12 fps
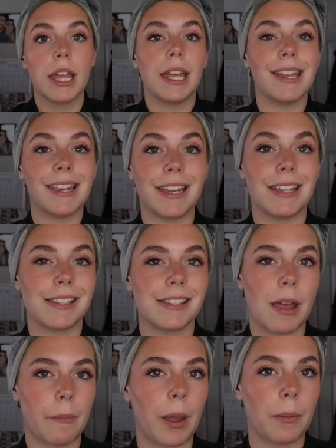It is
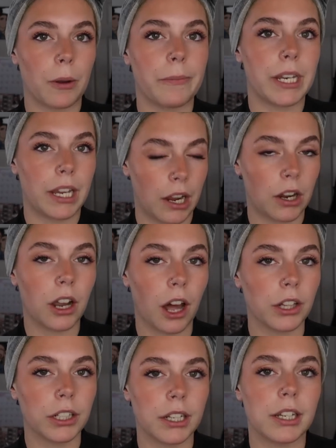semi-permanent hair
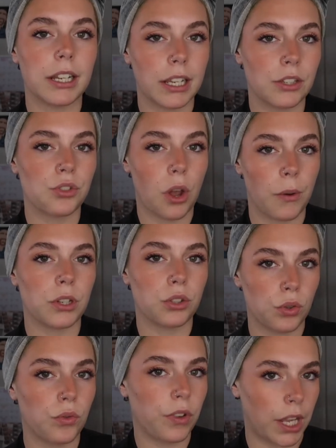color. It is going
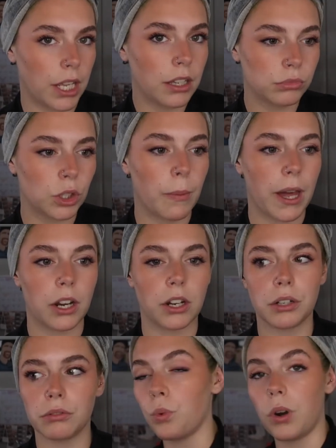to fade no
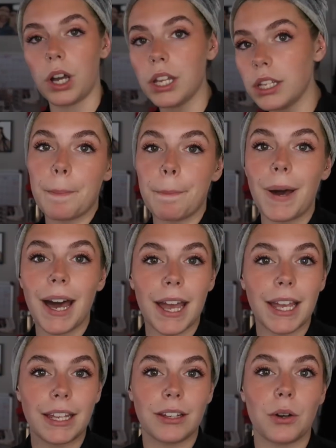matter what.
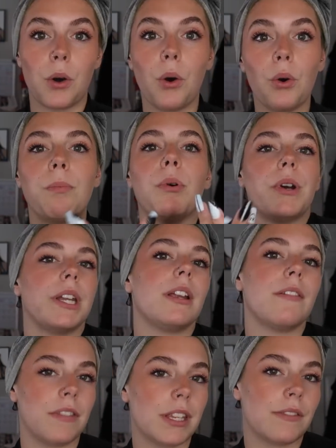My whole point
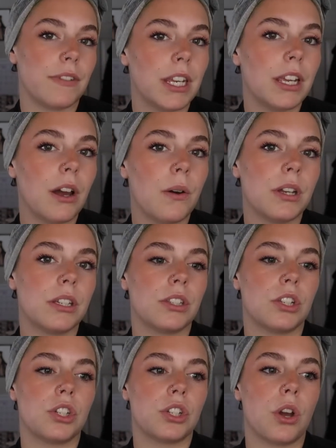of this video is
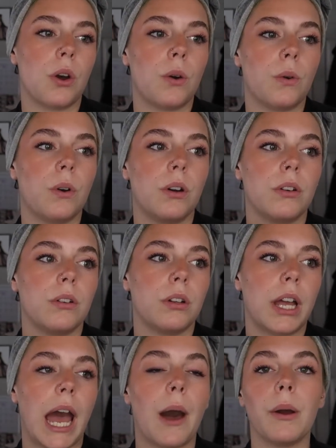to show
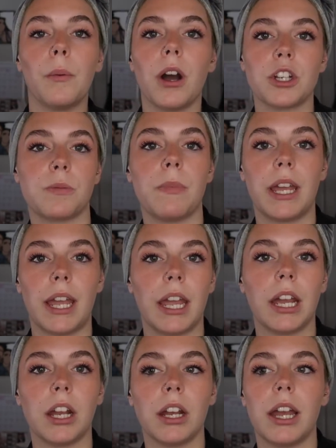how I wash my
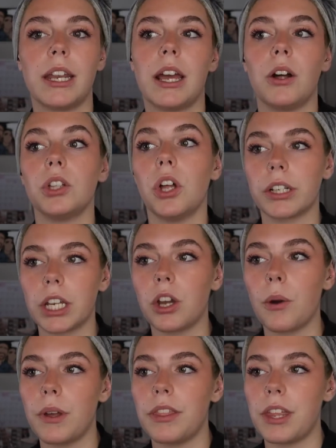hair and how long I
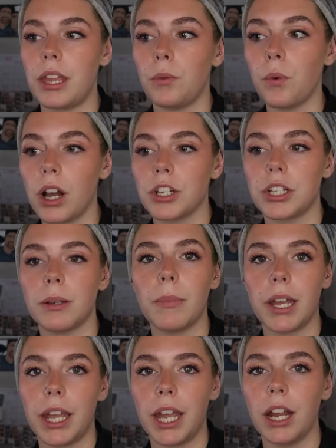go within washing
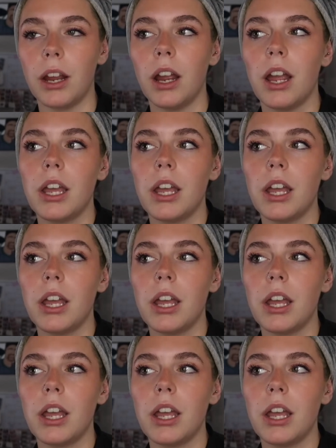my hair